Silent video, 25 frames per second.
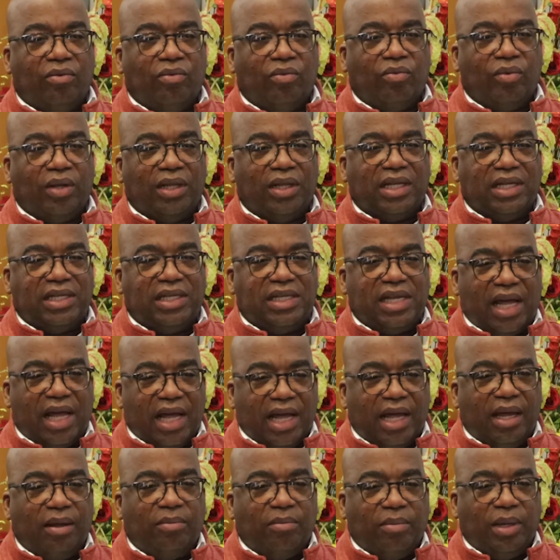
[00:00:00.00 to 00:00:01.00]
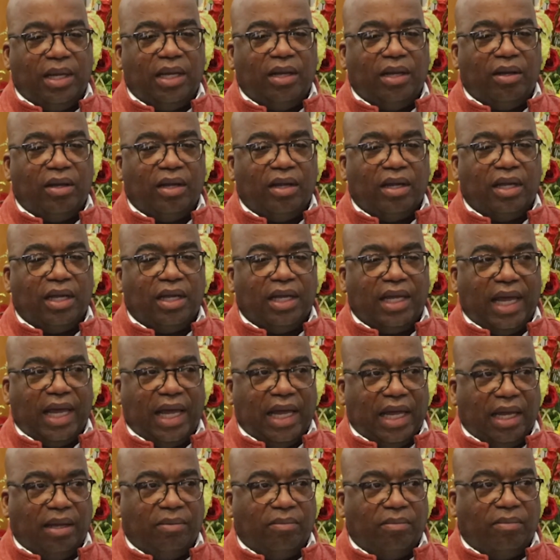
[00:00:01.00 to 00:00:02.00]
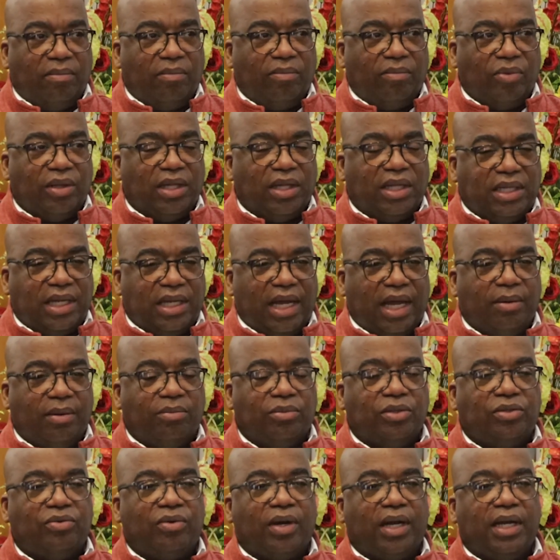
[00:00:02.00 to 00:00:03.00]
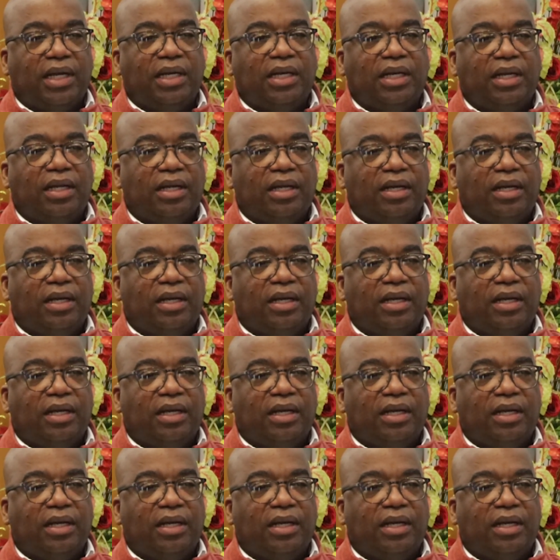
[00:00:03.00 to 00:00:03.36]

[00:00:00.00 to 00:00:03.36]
when the timing came, when the time was right.